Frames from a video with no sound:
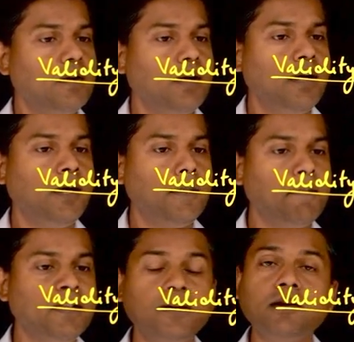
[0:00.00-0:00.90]
Uh,
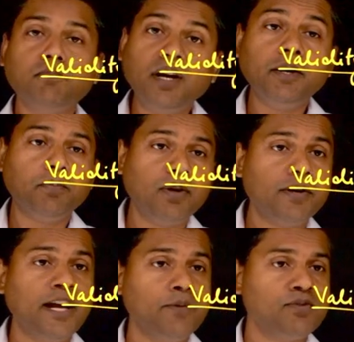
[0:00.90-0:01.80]
and there are multiple
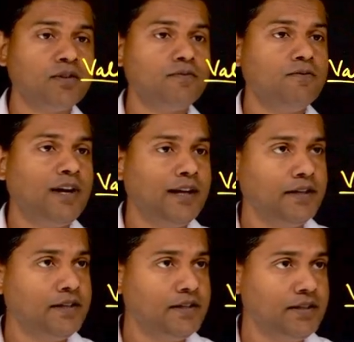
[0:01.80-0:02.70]
types of
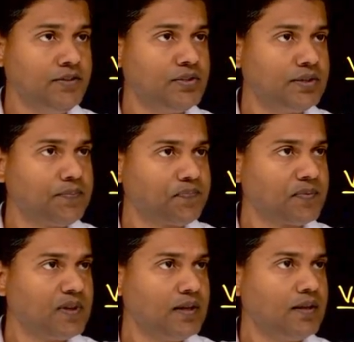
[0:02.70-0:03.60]
validities.
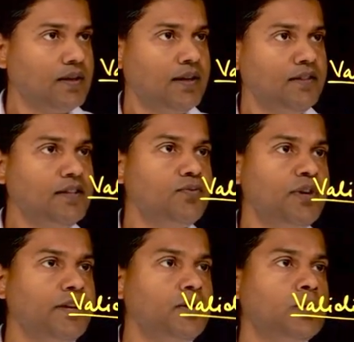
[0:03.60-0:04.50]
In this
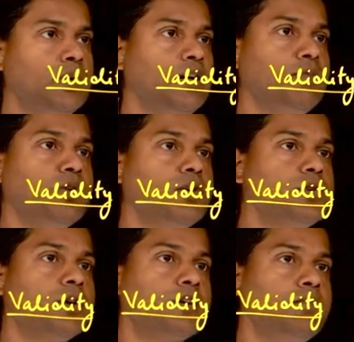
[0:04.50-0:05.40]
video, I'm going to
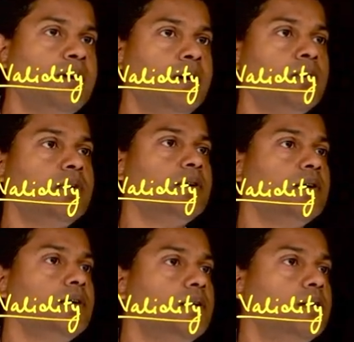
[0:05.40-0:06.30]
talk about
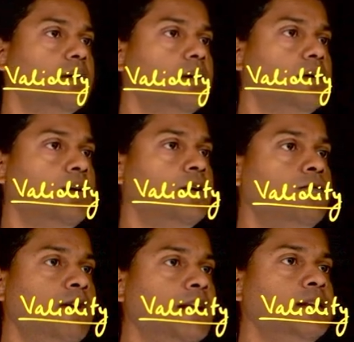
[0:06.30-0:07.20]
a
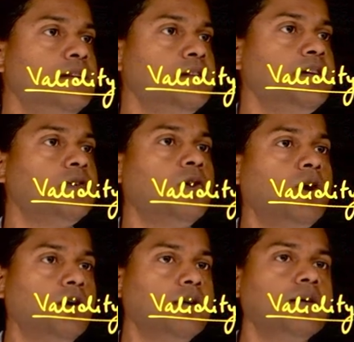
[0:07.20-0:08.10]
validity
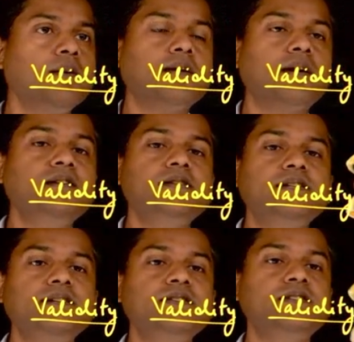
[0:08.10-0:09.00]
called
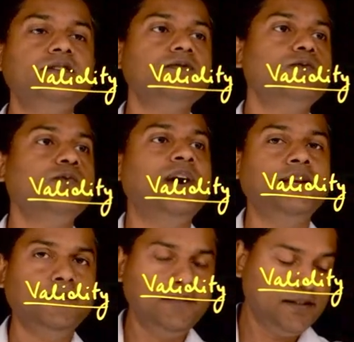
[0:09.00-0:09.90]
content
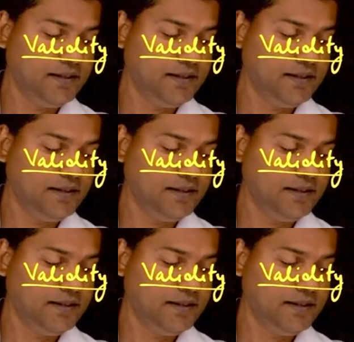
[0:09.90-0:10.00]
validity.